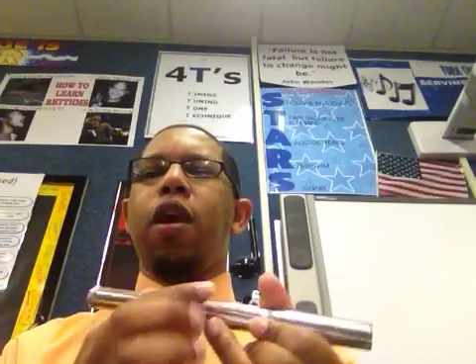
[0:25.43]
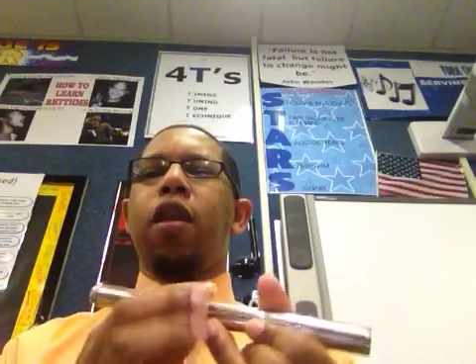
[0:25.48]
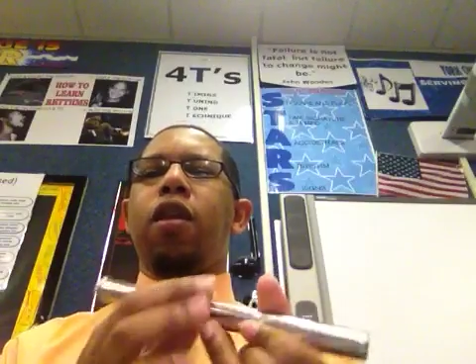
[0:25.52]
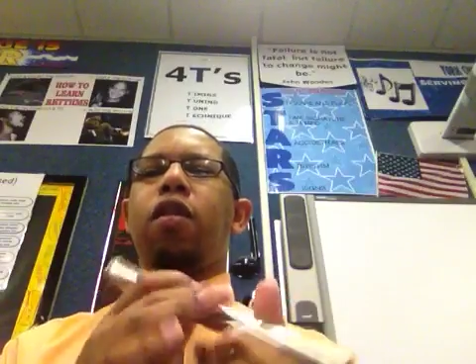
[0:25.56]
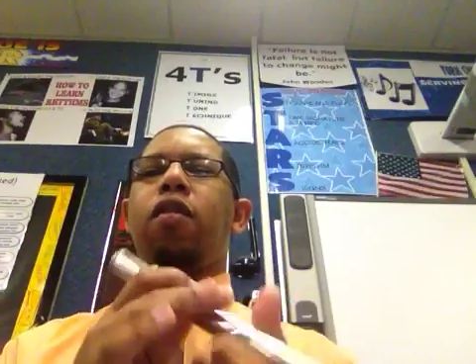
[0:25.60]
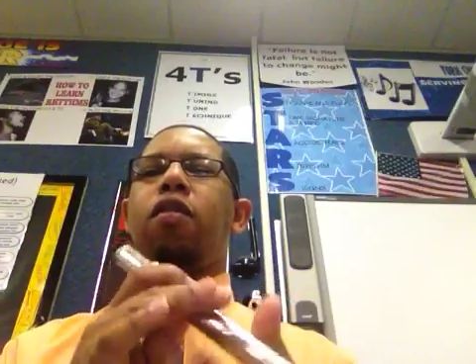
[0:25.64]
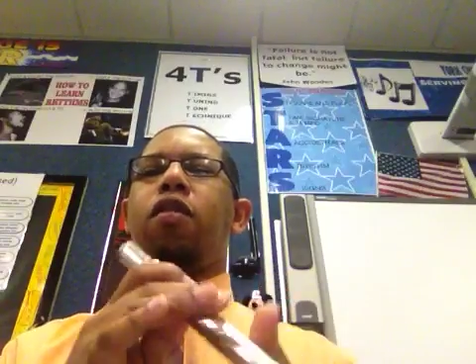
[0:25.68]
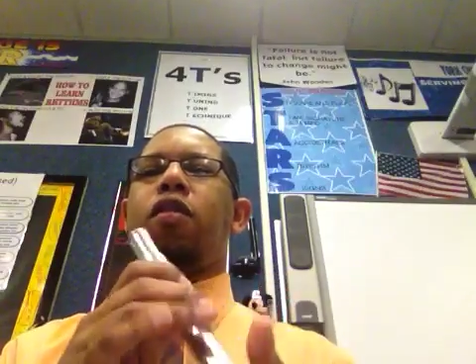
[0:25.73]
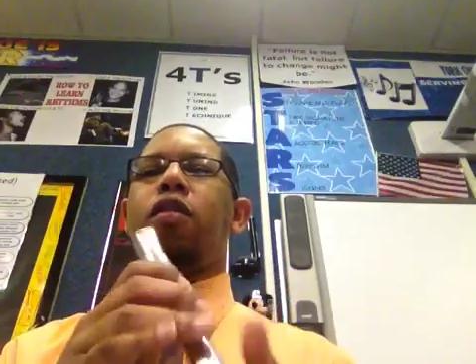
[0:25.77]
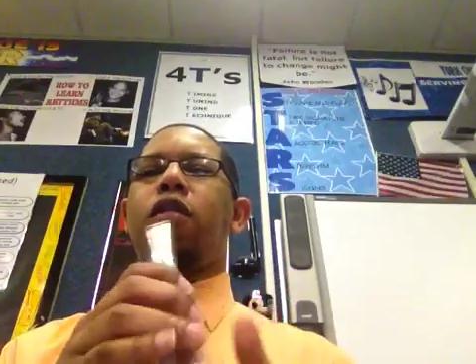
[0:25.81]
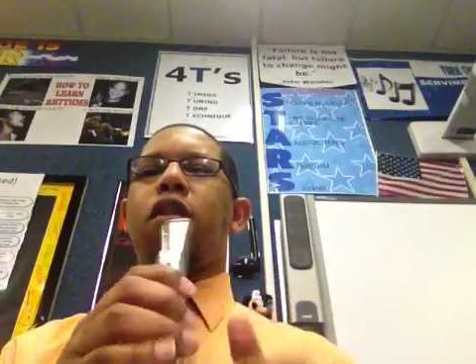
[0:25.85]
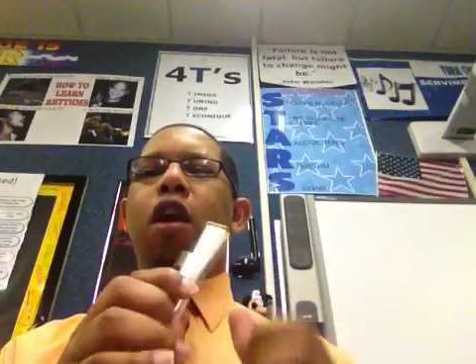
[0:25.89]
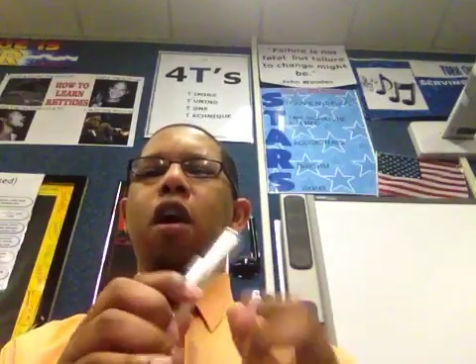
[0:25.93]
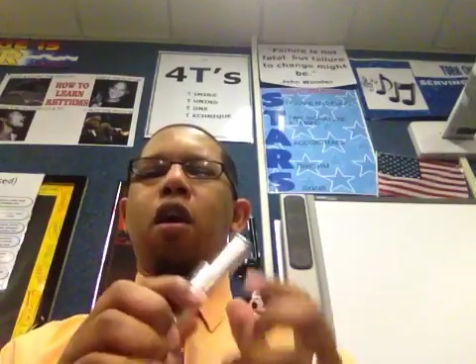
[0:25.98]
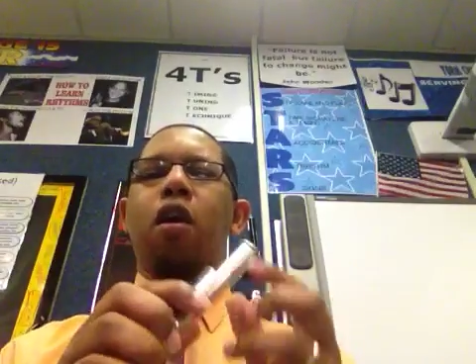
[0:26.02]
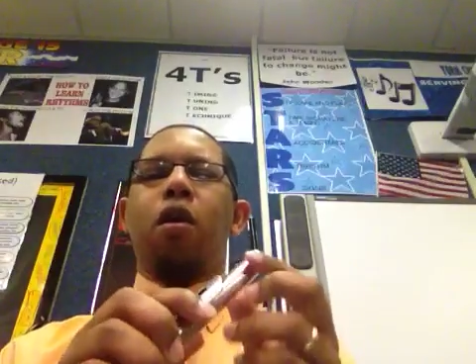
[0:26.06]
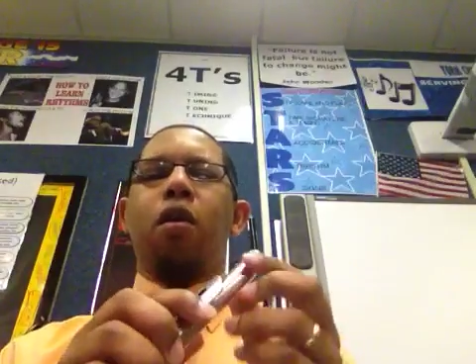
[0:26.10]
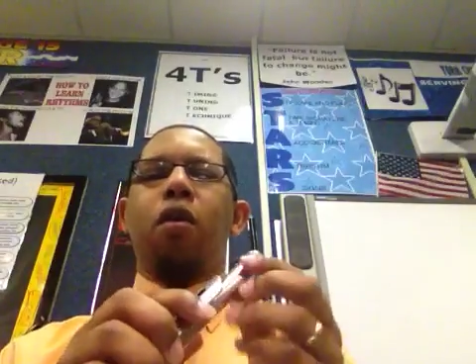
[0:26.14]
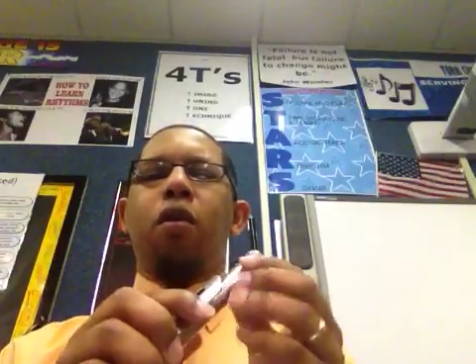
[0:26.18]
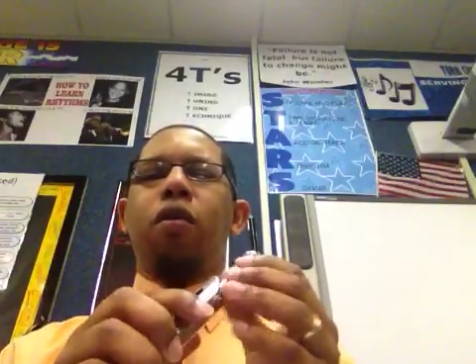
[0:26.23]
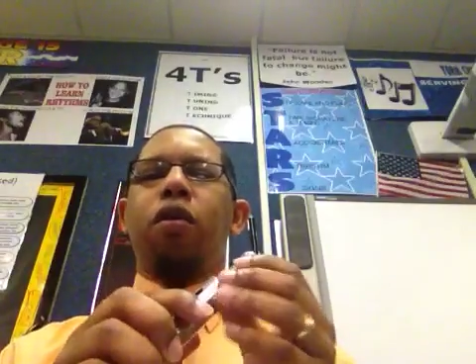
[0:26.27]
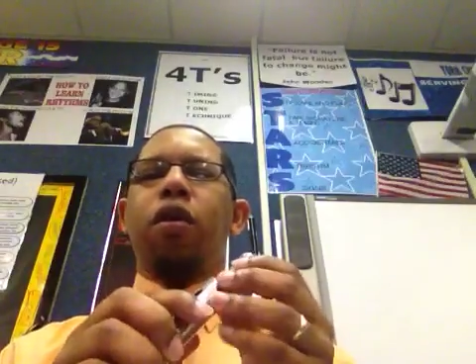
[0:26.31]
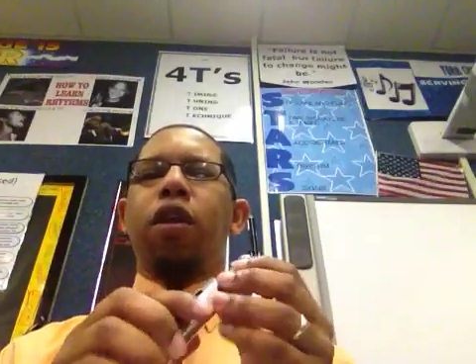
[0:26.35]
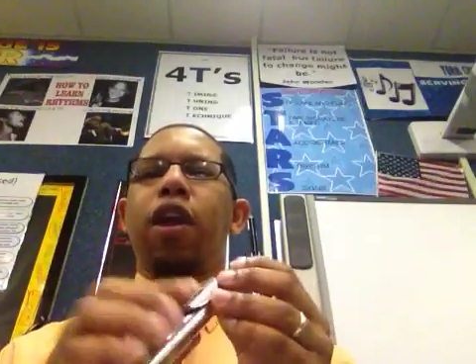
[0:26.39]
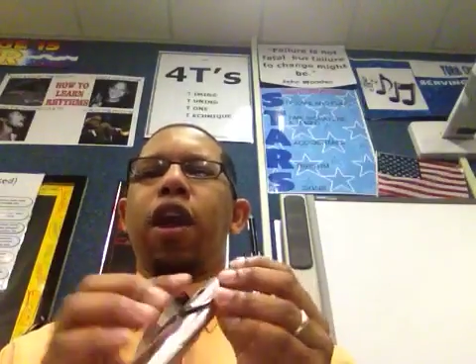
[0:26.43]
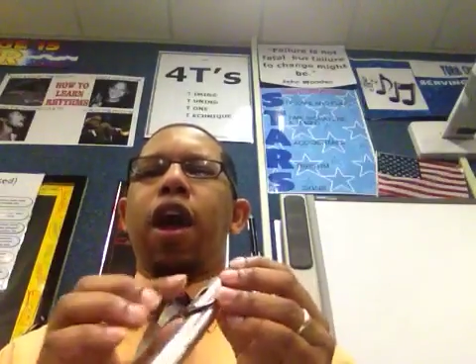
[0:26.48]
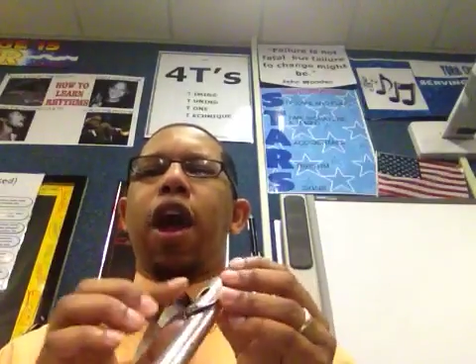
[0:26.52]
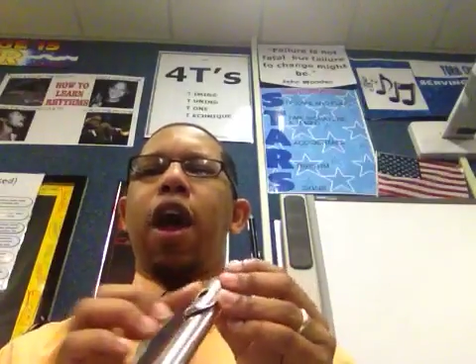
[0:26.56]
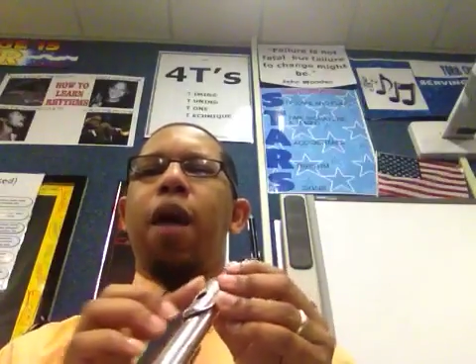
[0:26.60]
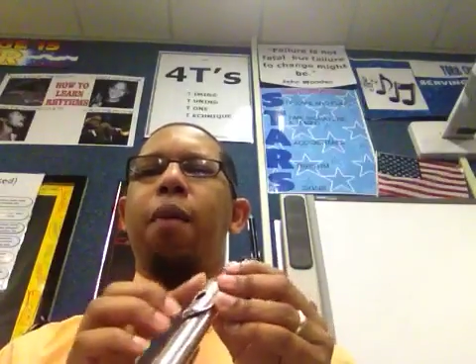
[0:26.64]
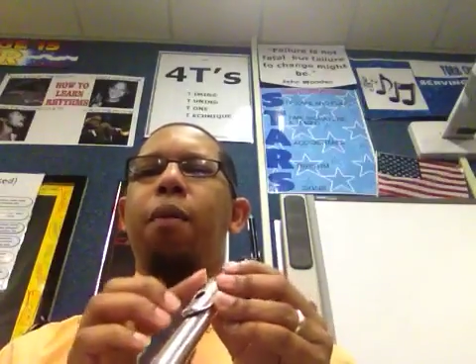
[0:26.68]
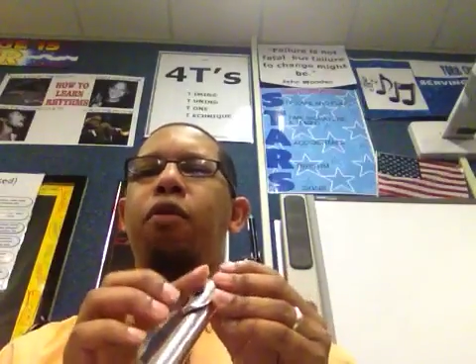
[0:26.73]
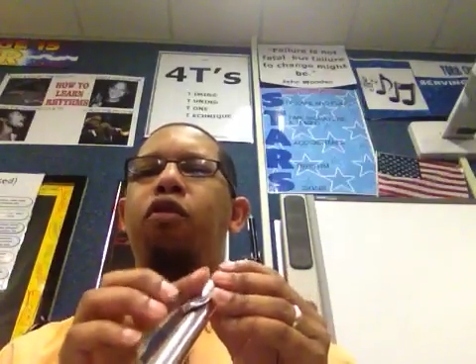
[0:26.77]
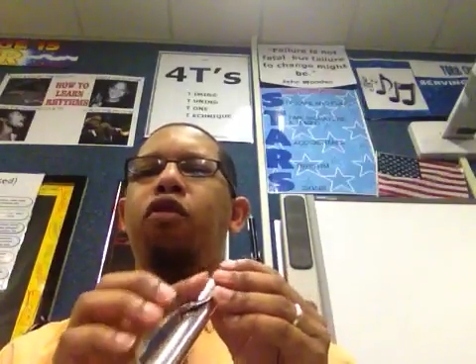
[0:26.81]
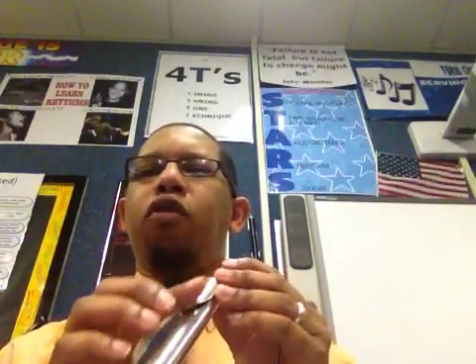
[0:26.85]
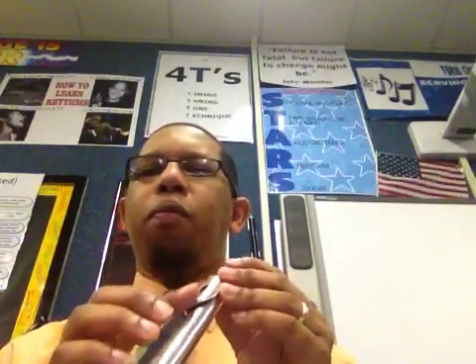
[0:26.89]
This is called the
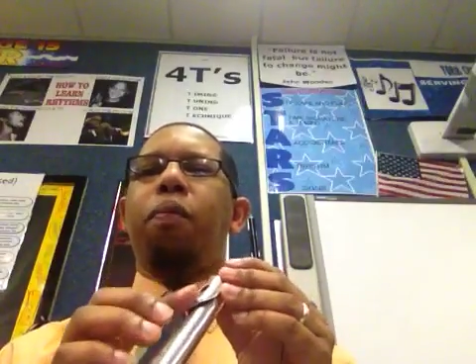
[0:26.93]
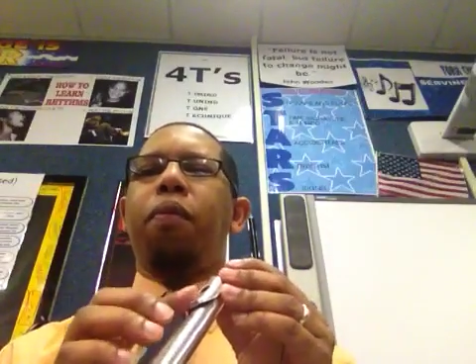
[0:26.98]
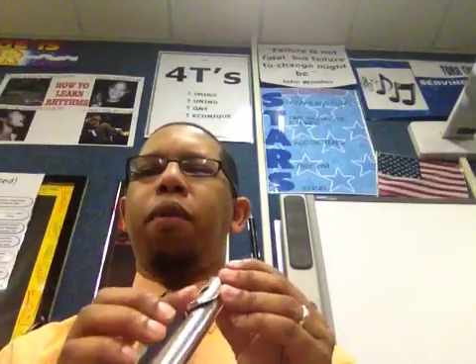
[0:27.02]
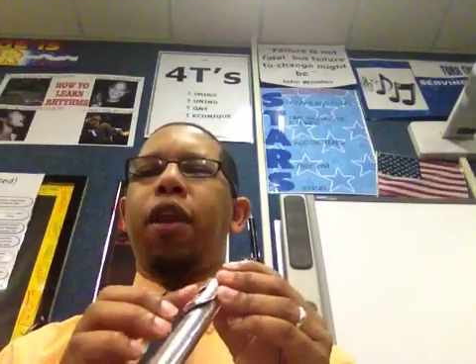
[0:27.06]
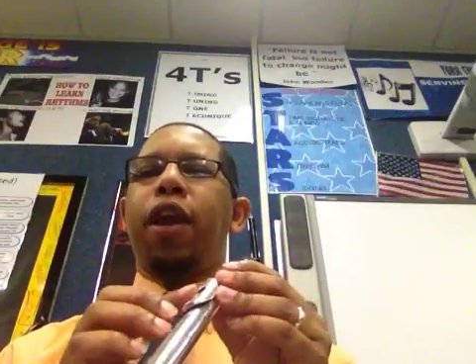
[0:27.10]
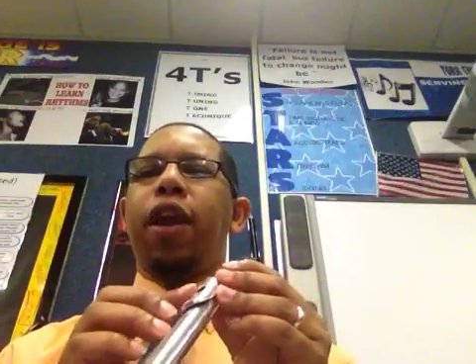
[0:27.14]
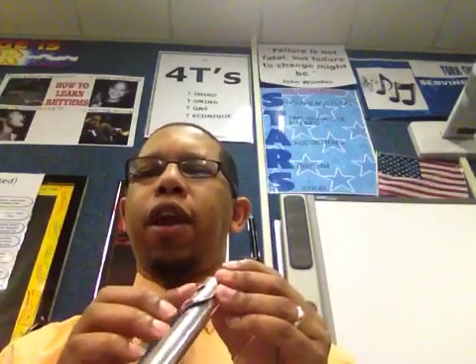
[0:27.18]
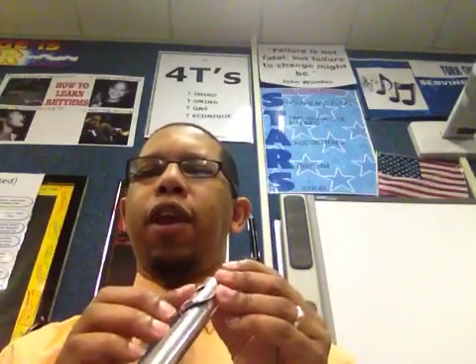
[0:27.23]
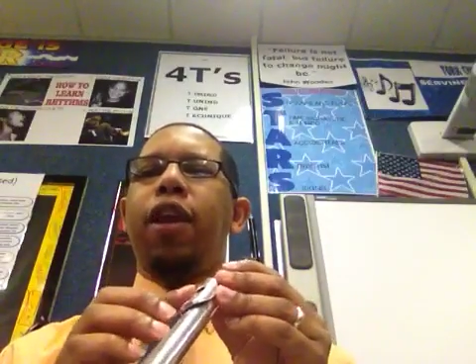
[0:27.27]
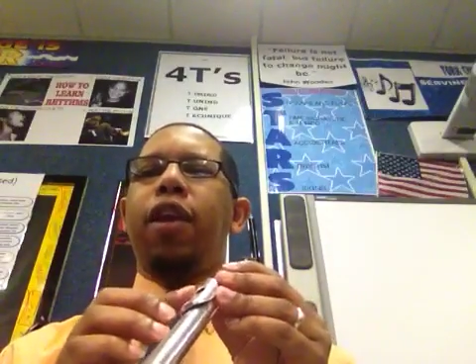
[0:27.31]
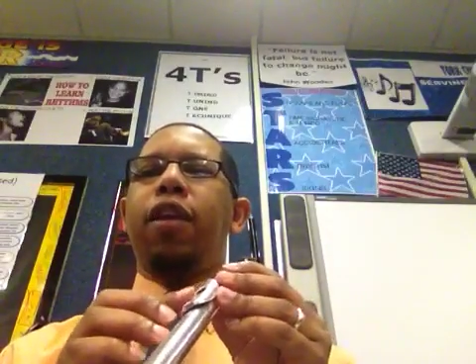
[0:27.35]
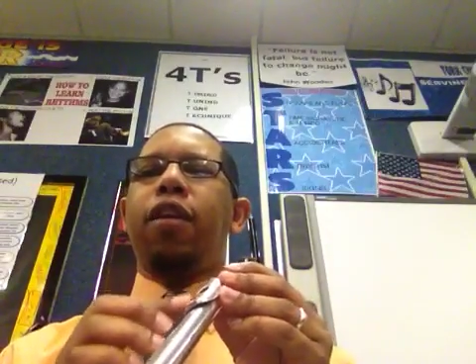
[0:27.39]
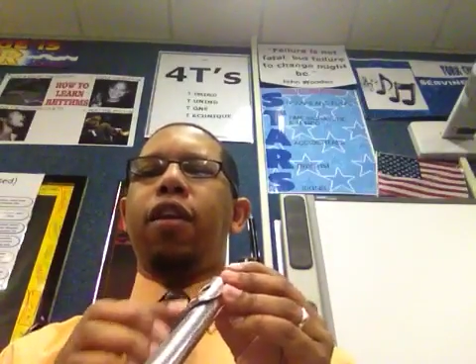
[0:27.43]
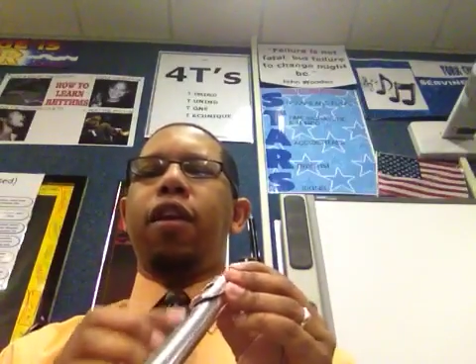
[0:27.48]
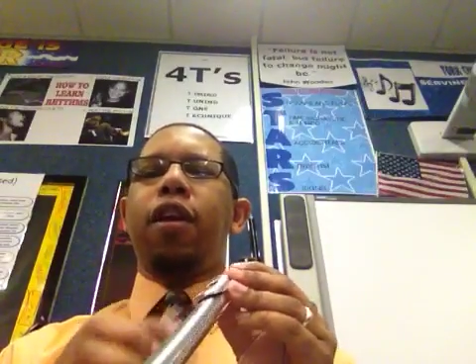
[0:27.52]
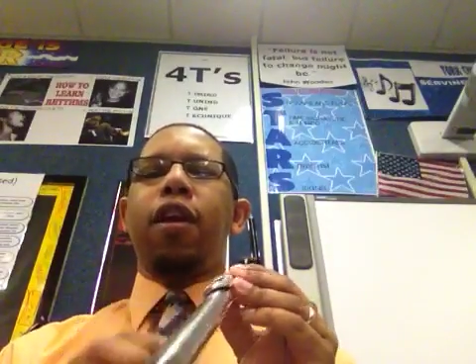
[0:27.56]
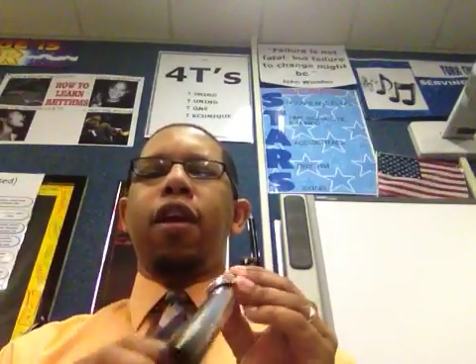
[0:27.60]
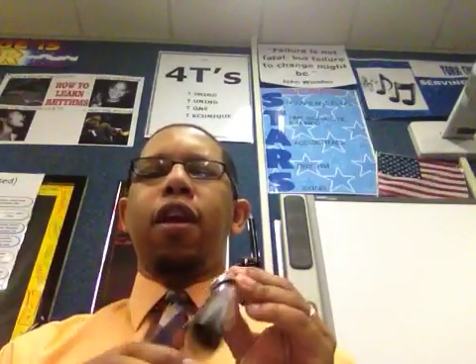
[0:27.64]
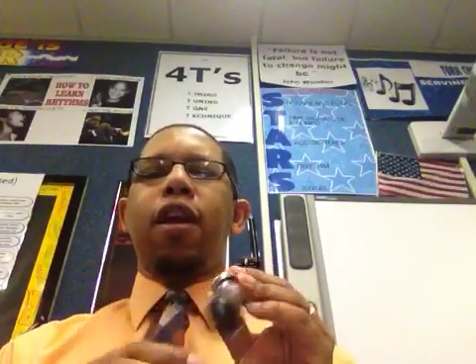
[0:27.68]
embouchure plate.